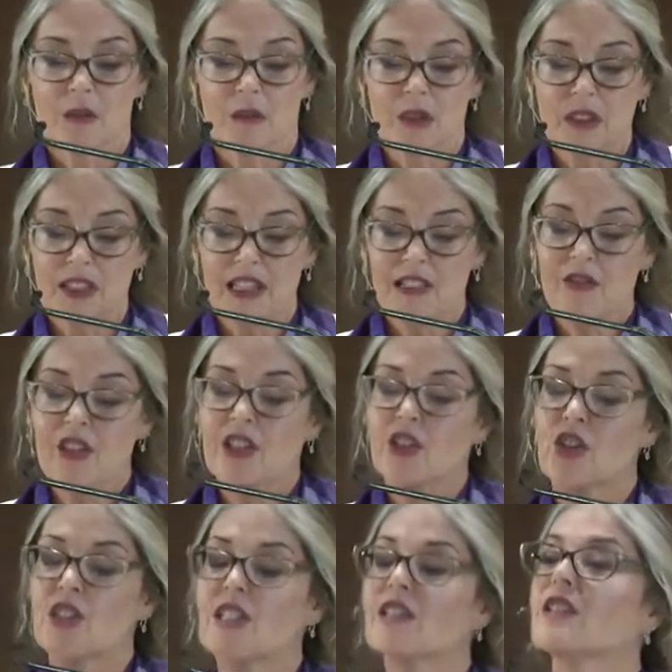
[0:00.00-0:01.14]
believed that
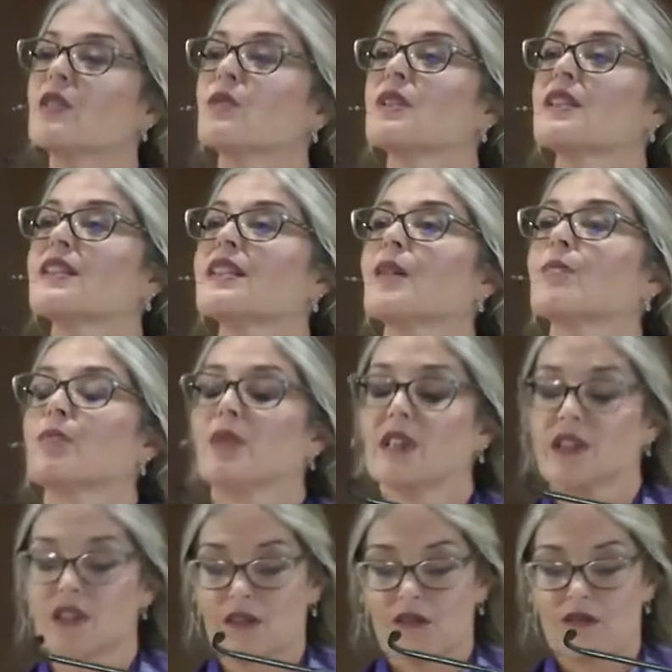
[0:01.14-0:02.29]
Jesus was
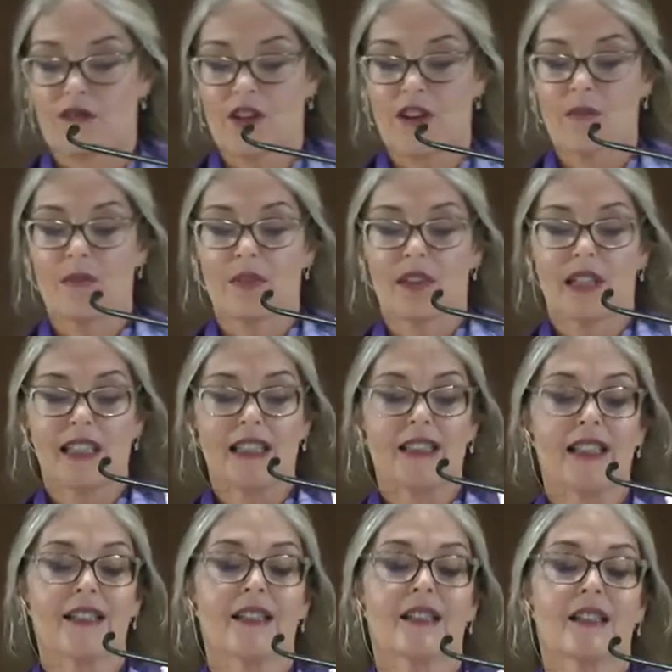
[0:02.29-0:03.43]
separate from and
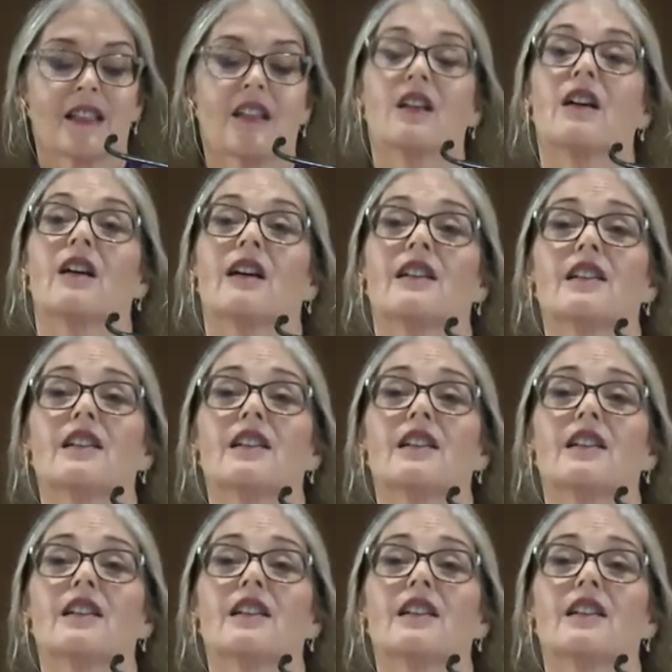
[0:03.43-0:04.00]
less than God,